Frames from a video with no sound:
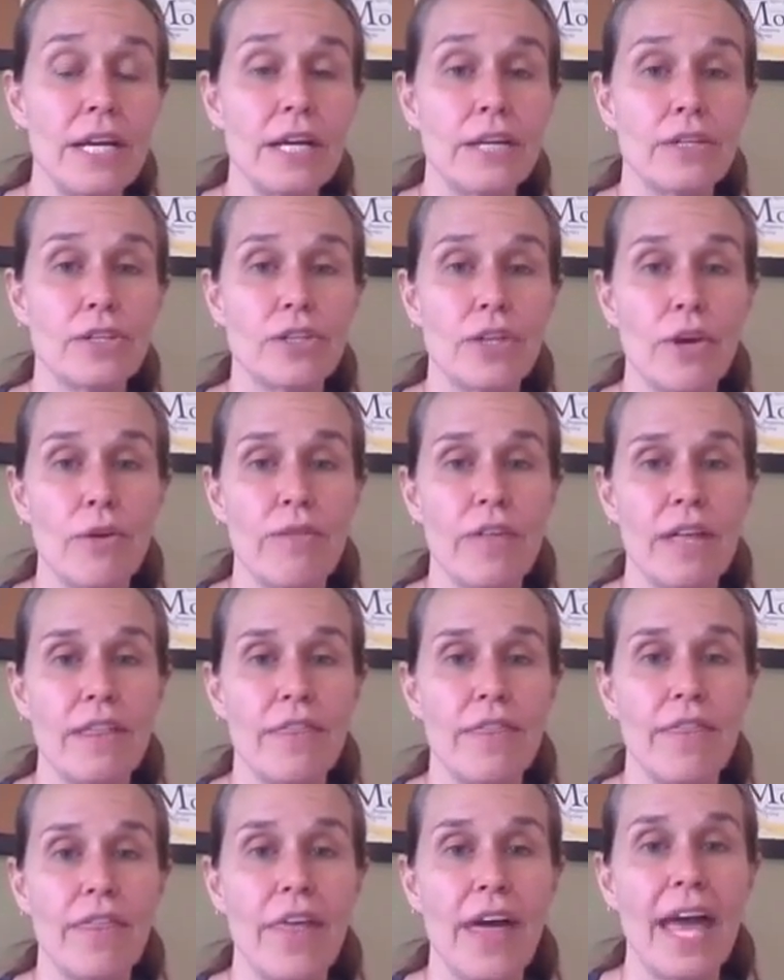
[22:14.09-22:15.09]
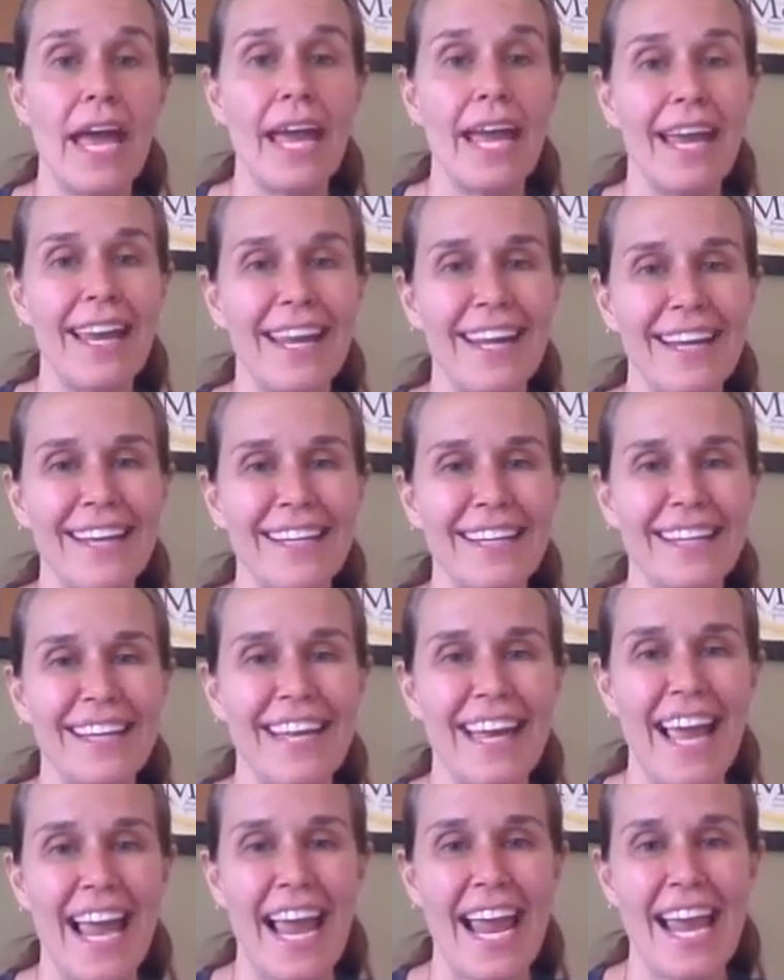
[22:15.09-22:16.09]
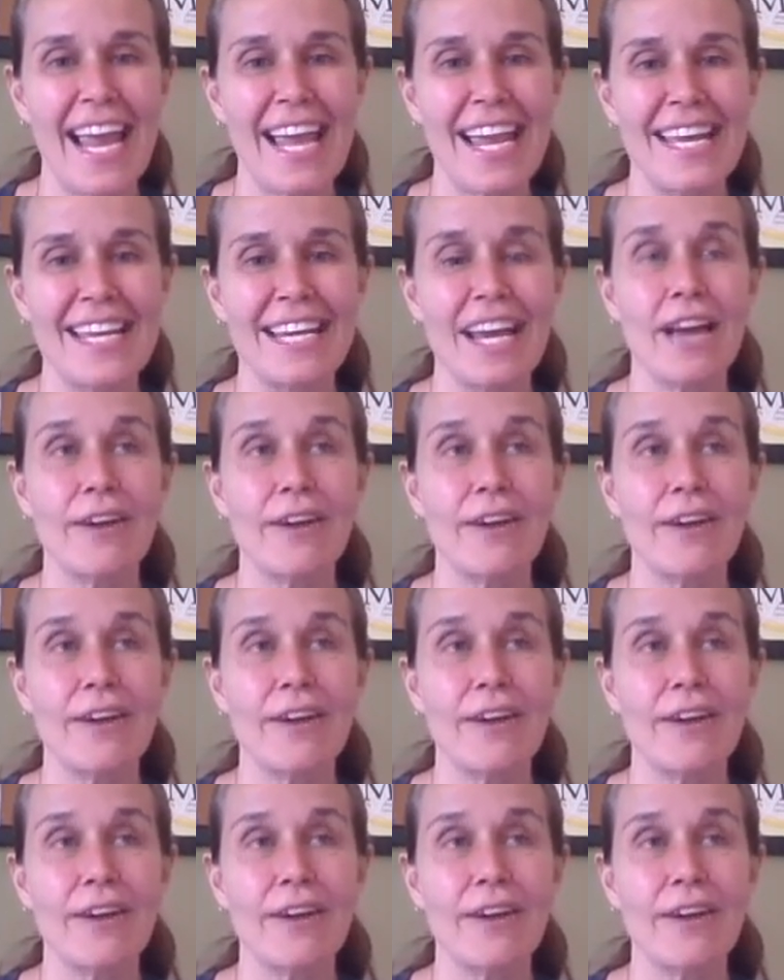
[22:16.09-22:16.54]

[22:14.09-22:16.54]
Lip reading: so that they can